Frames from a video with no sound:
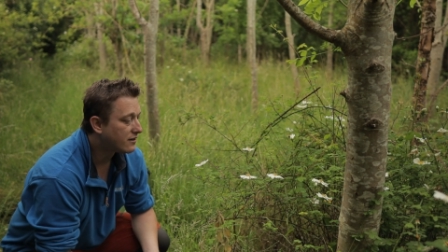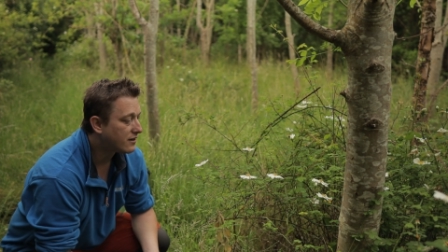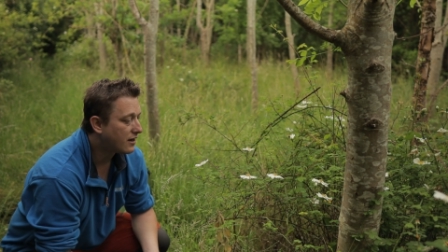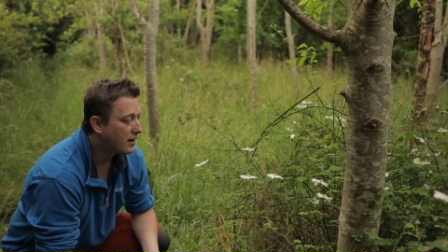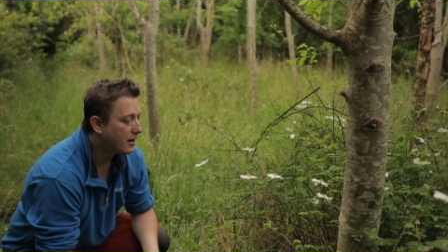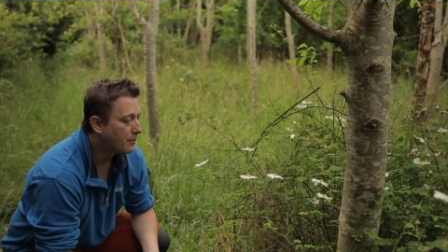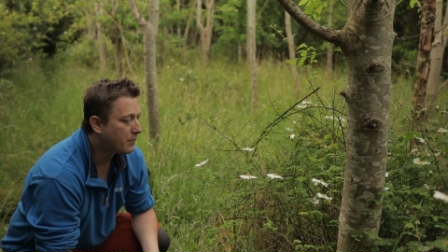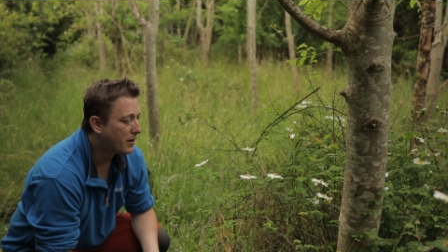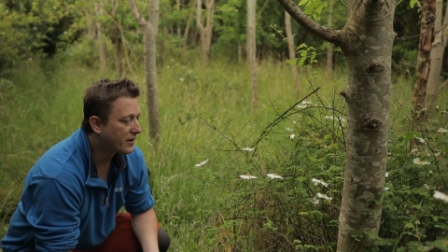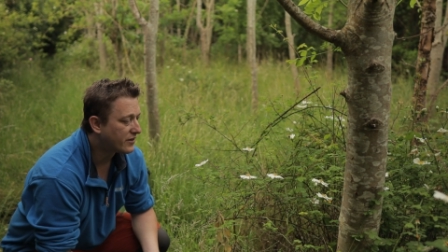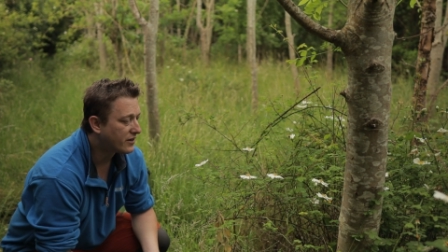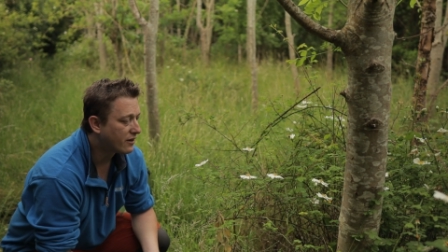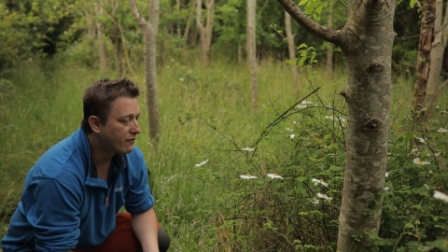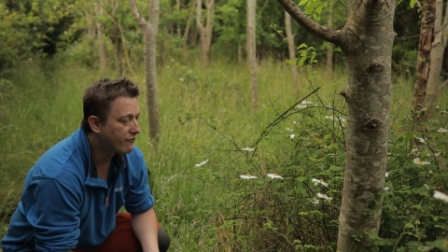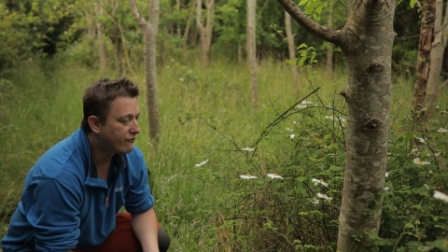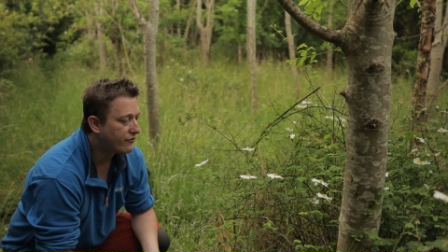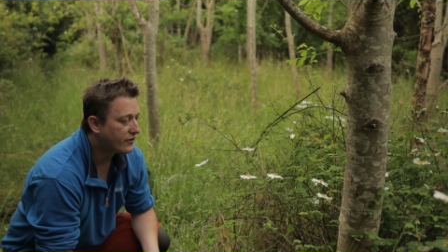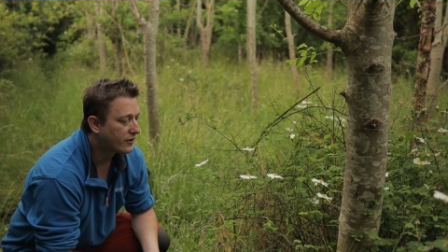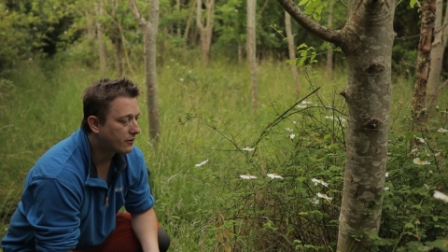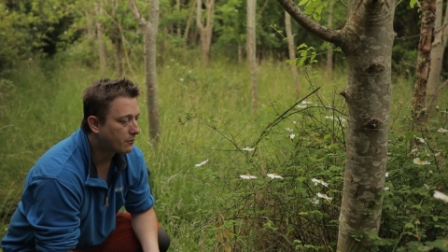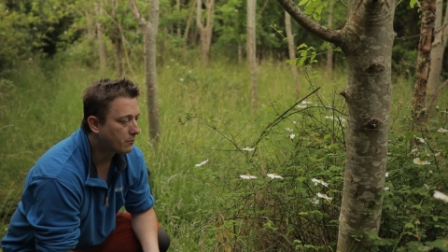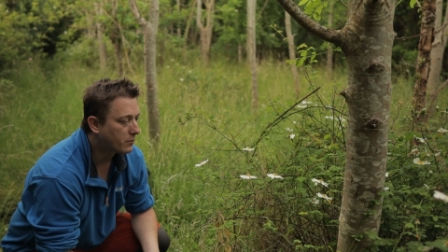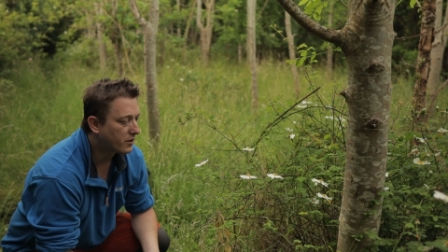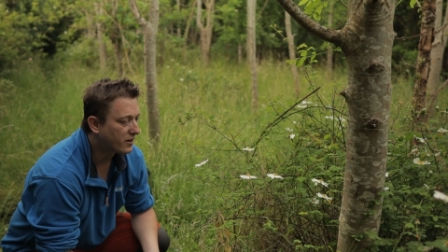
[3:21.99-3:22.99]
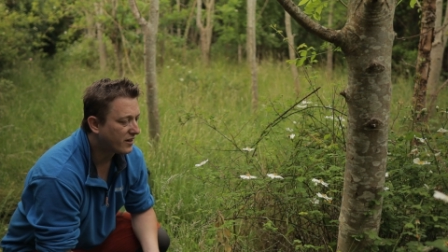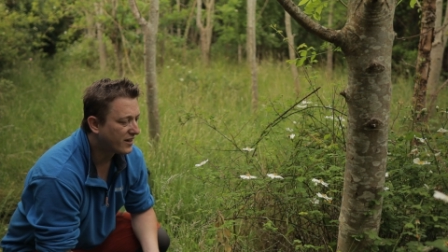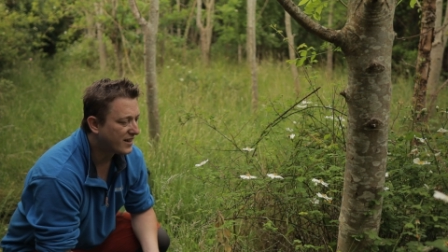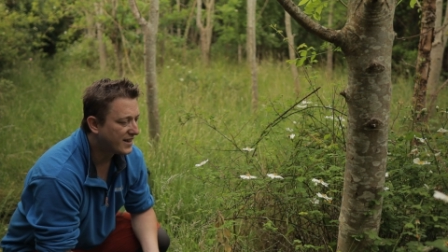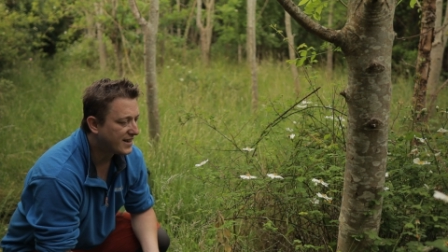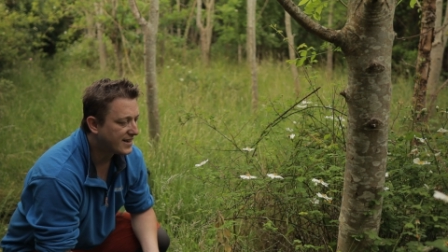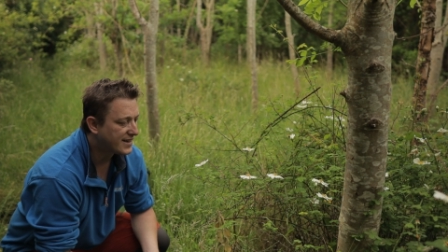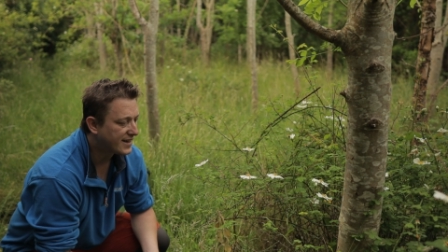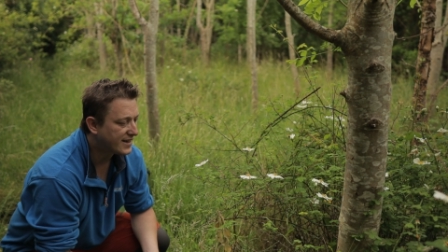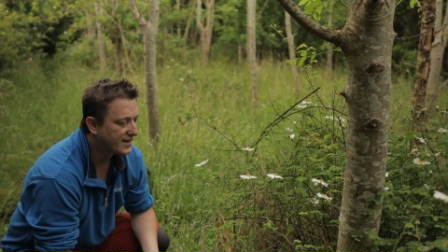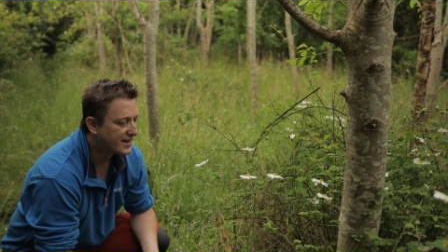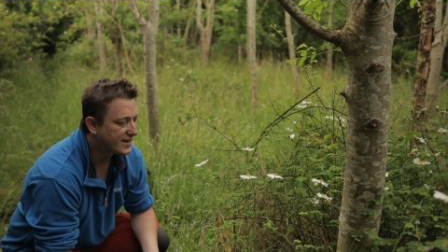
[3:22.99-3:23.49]
I don't think I'm going to
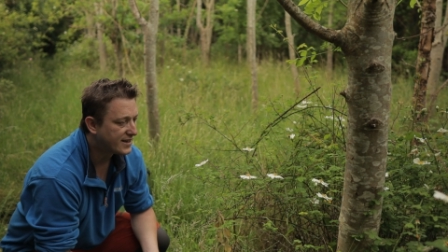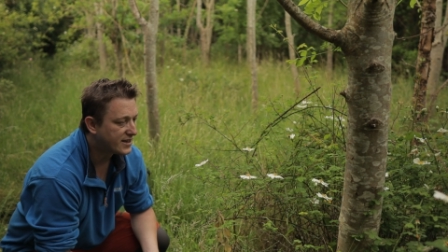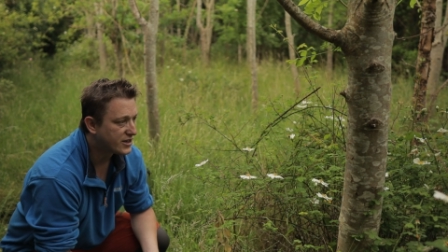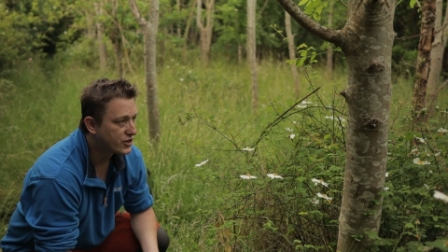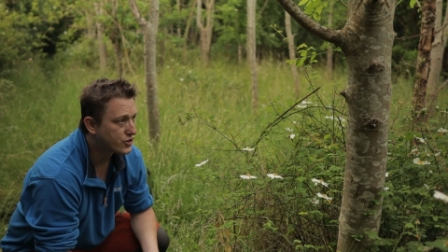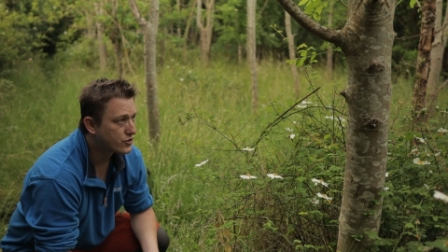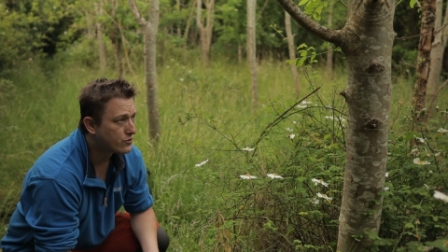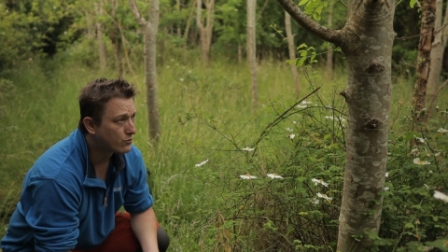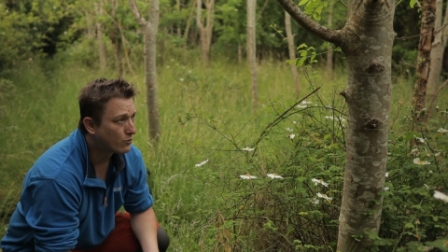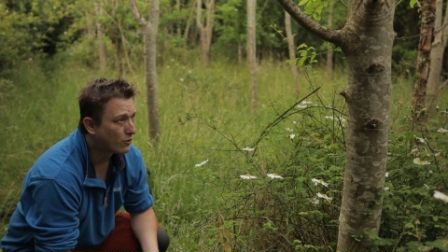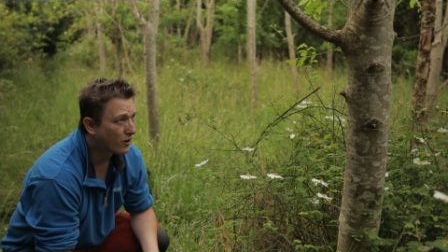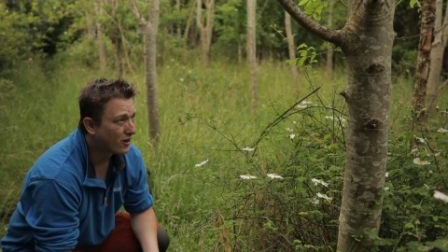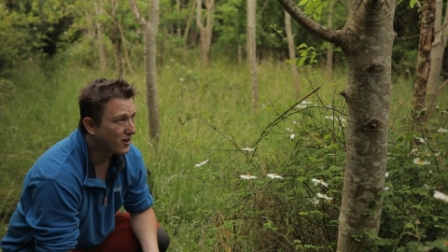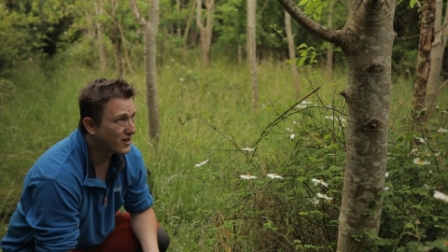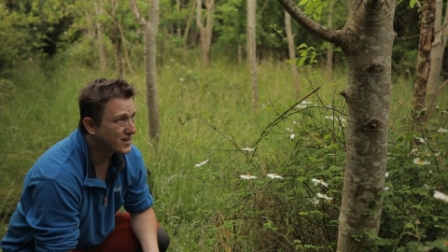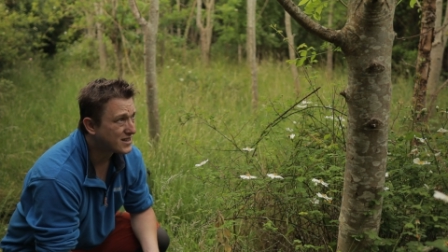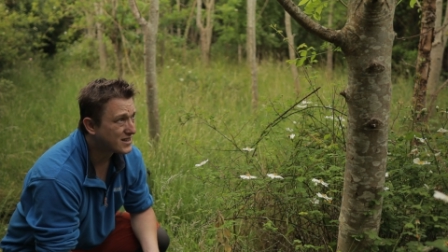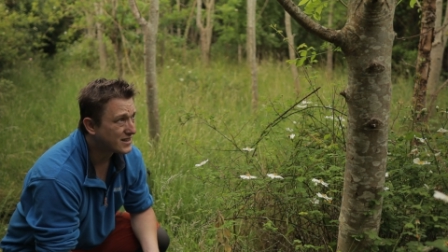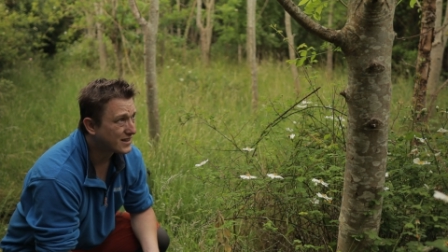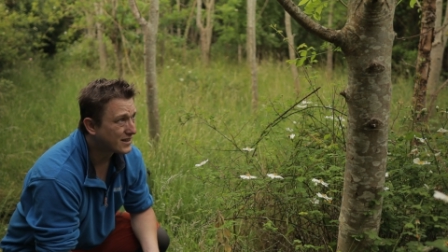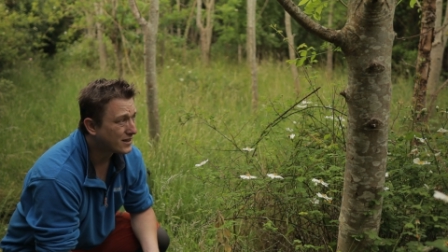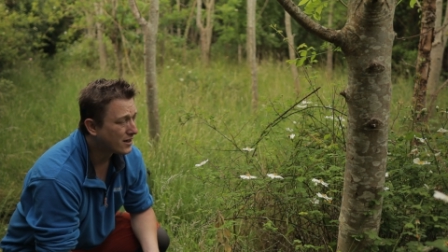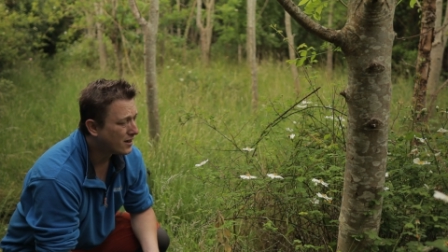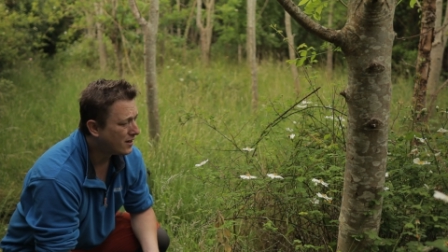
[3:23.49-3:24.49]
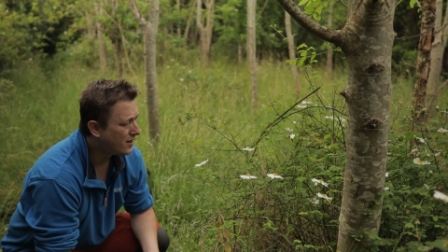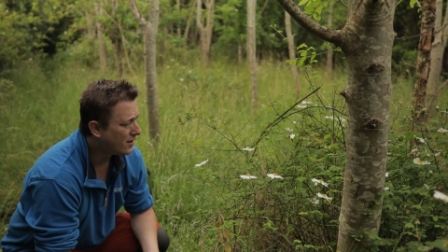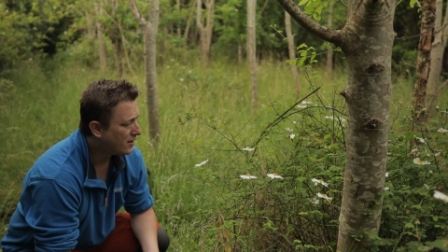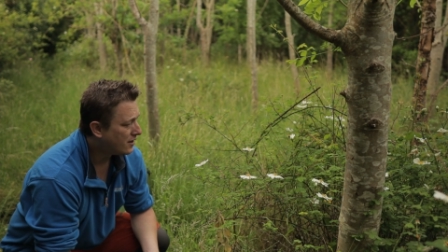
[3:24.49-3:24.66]
need any additional lighting,